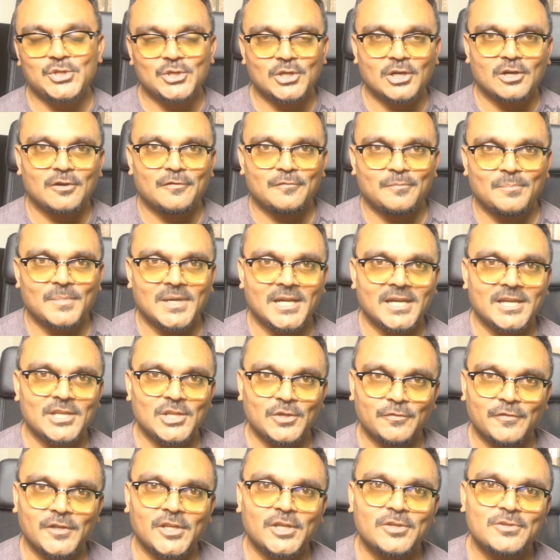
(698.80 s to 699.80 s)
of my
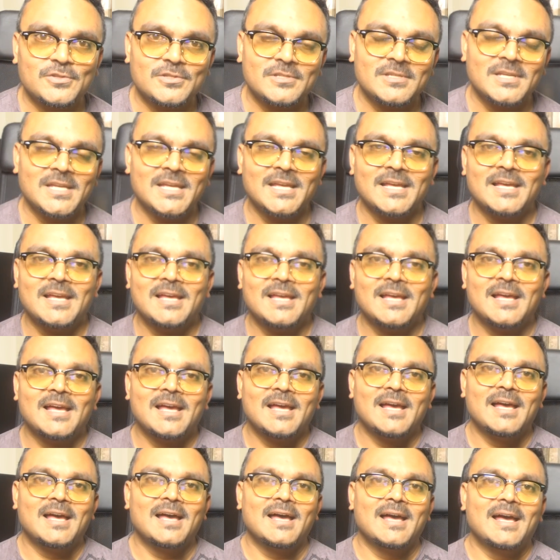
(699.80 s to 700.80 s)
new videos.
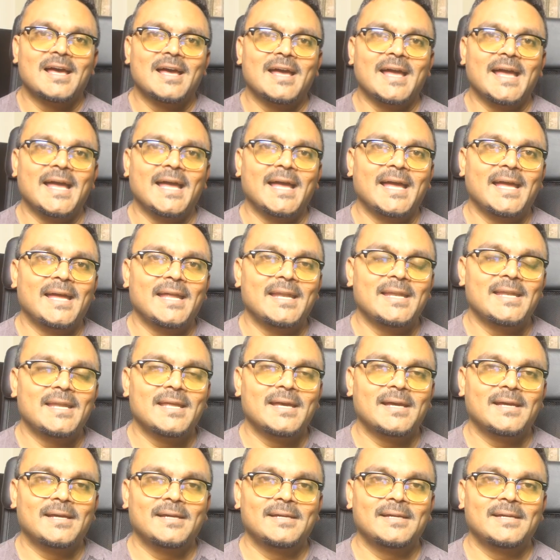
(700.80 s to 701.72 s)
And